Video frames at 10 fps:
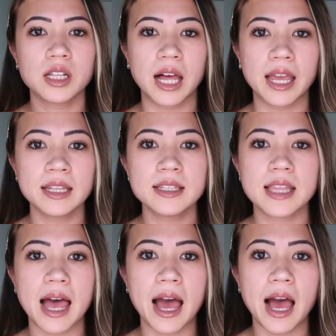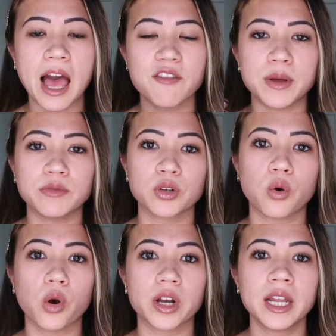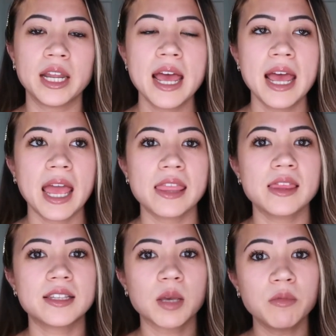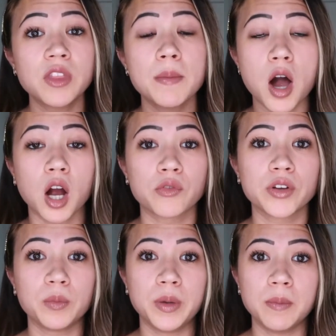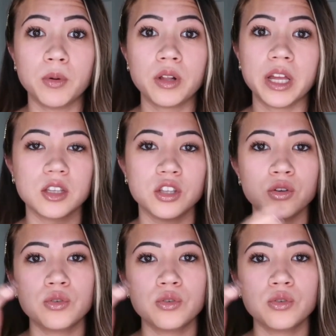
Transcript: clients that have been recorded, and some of them are real people, and you